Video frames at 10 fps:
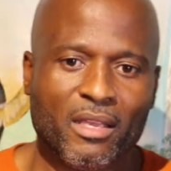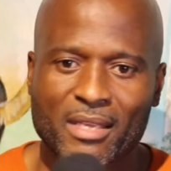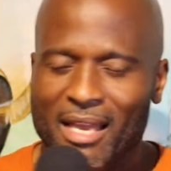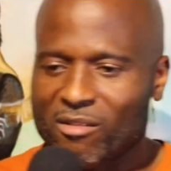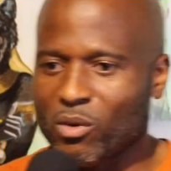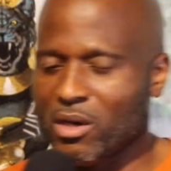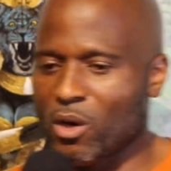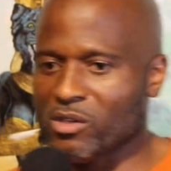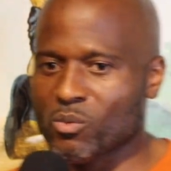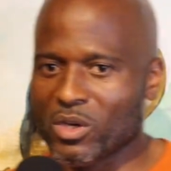Yes,
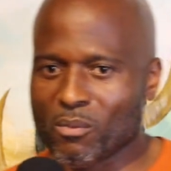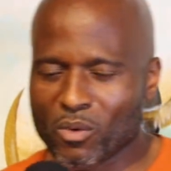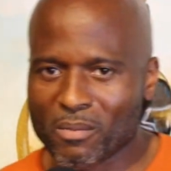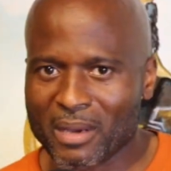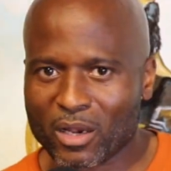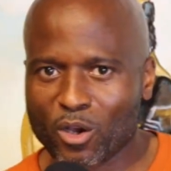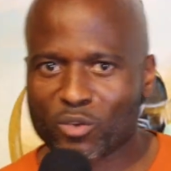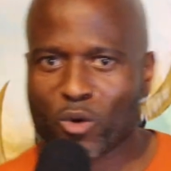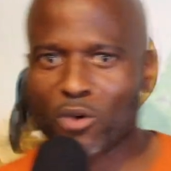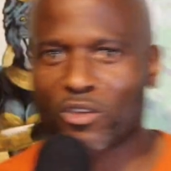one of my
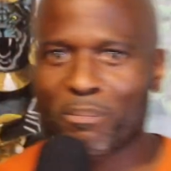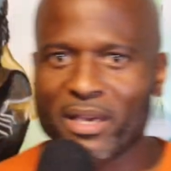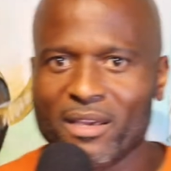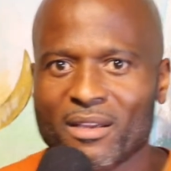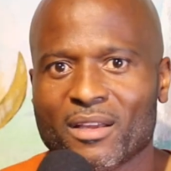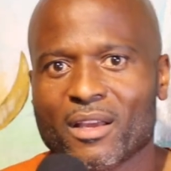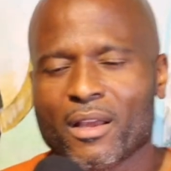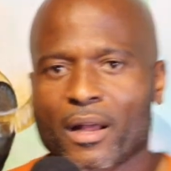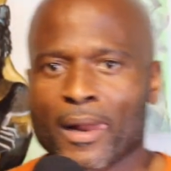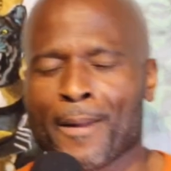closing words would be,
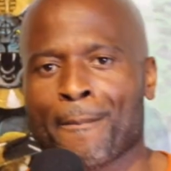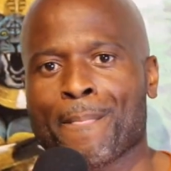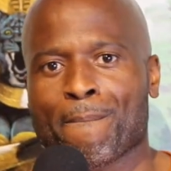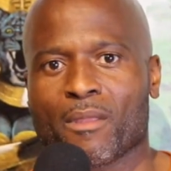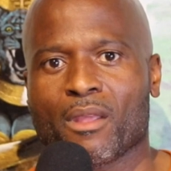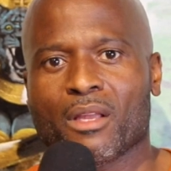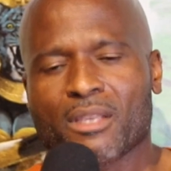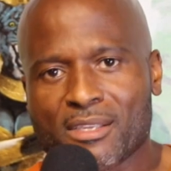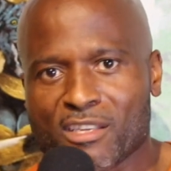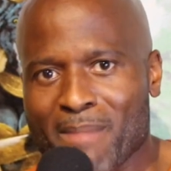
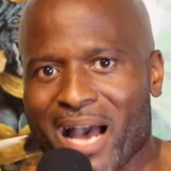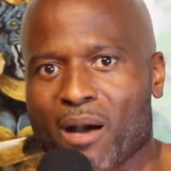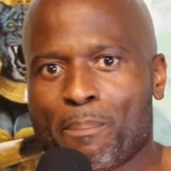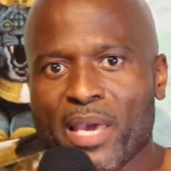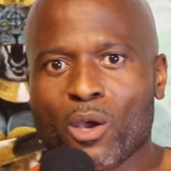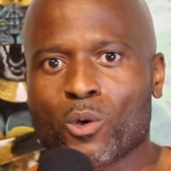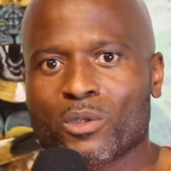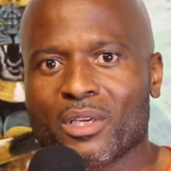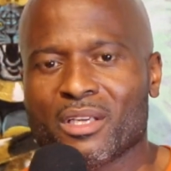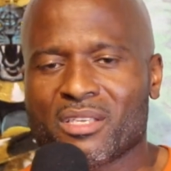this is my
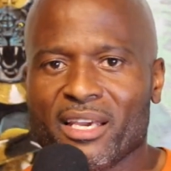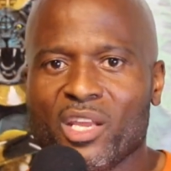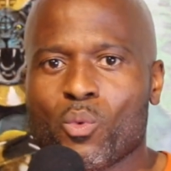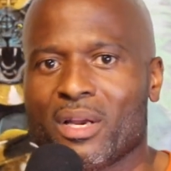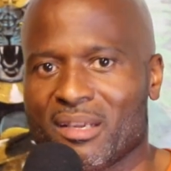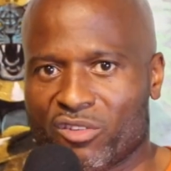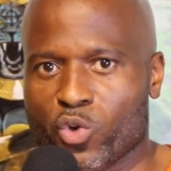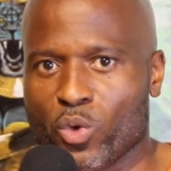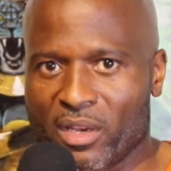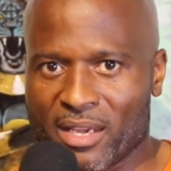appeal to anyone that's
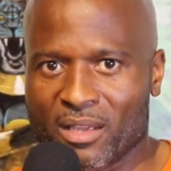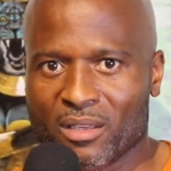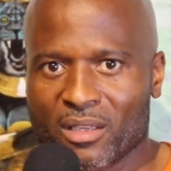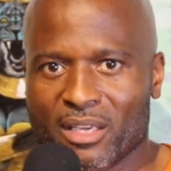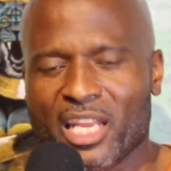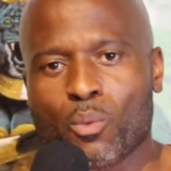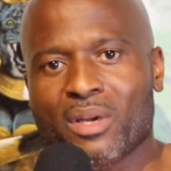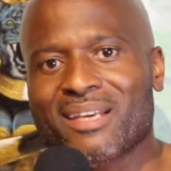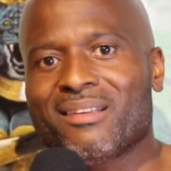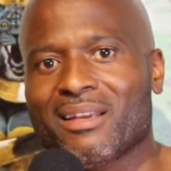tuning in,
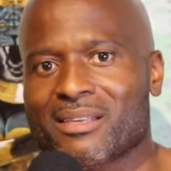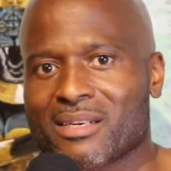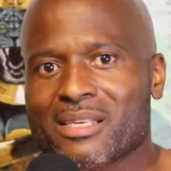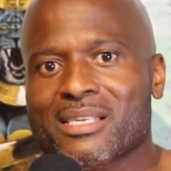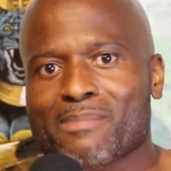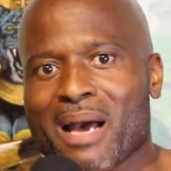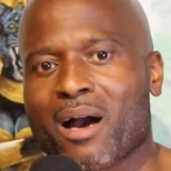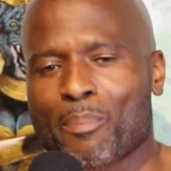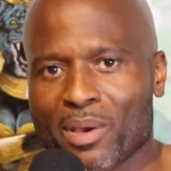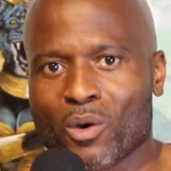anyone that's listening. This is
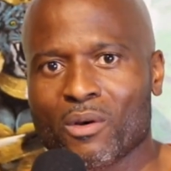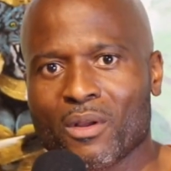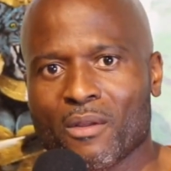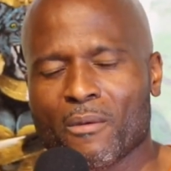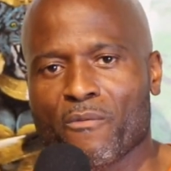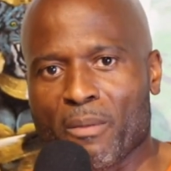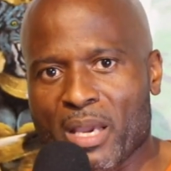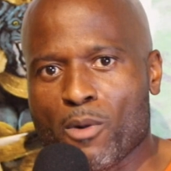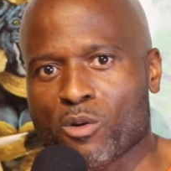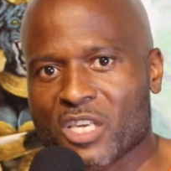my appeal. From
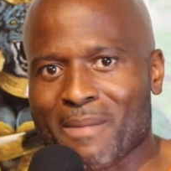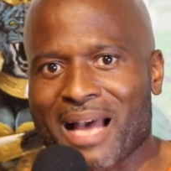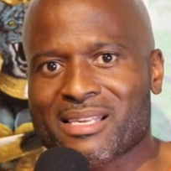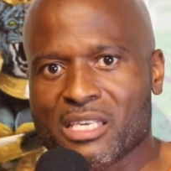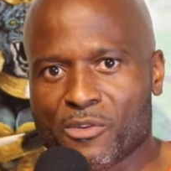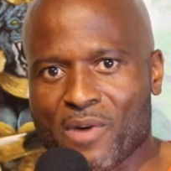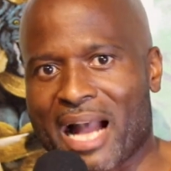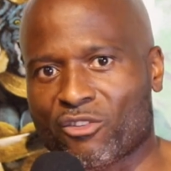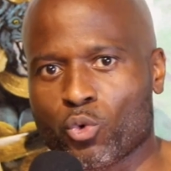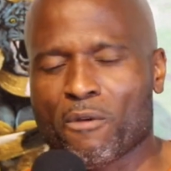Imhotep Isis
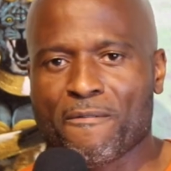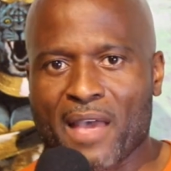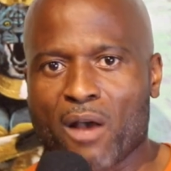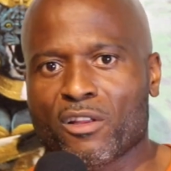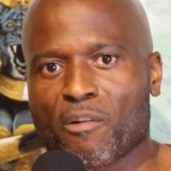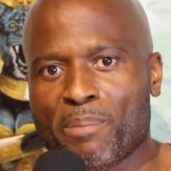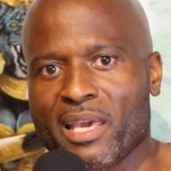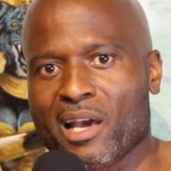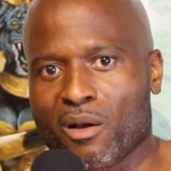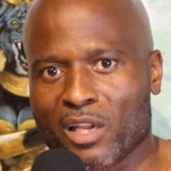Fatu, the founder of
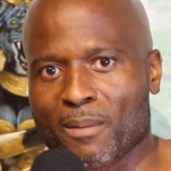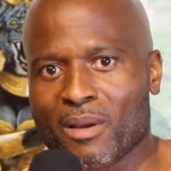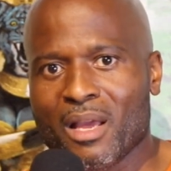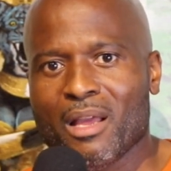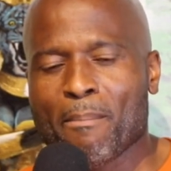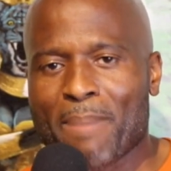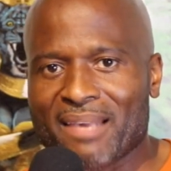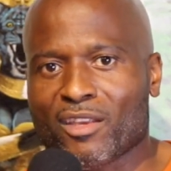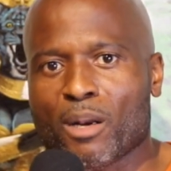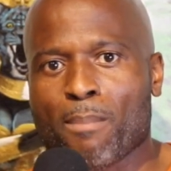PLM,
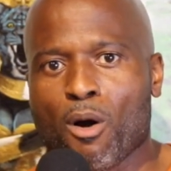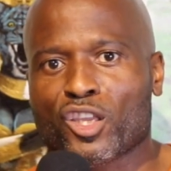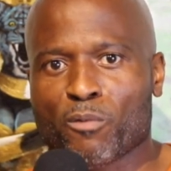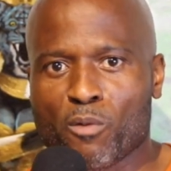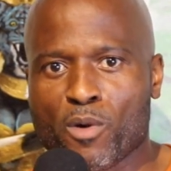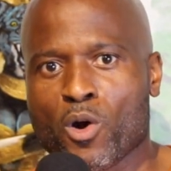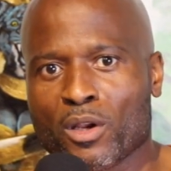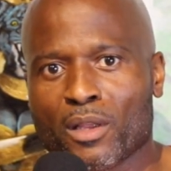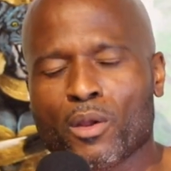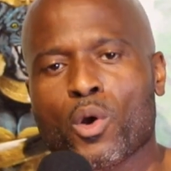based out of Baltimore,
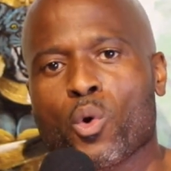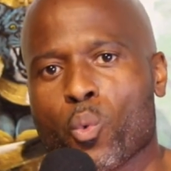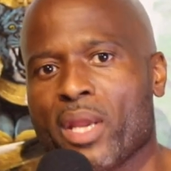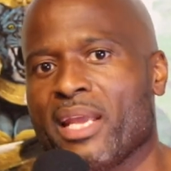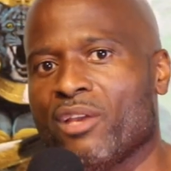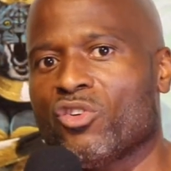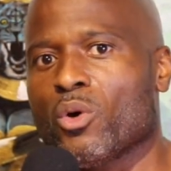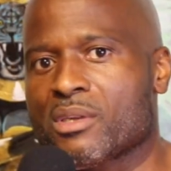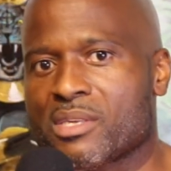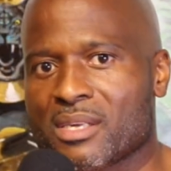Maryland. We need
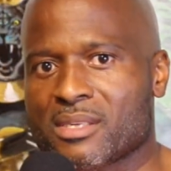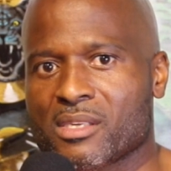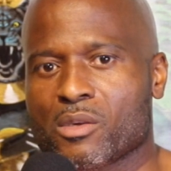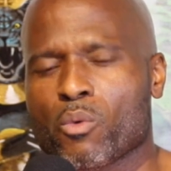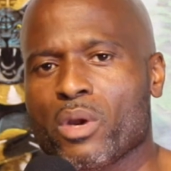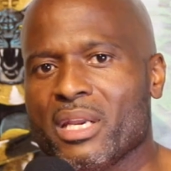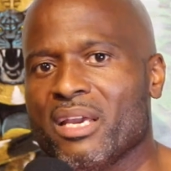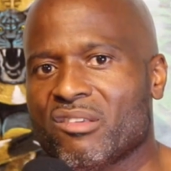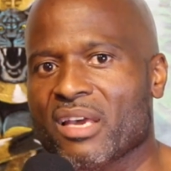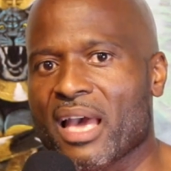your assistance. We
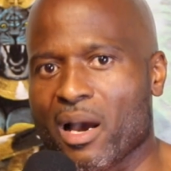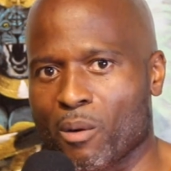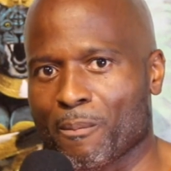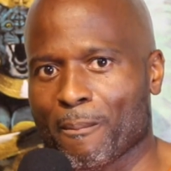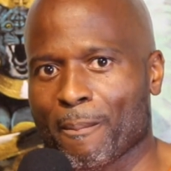need your help.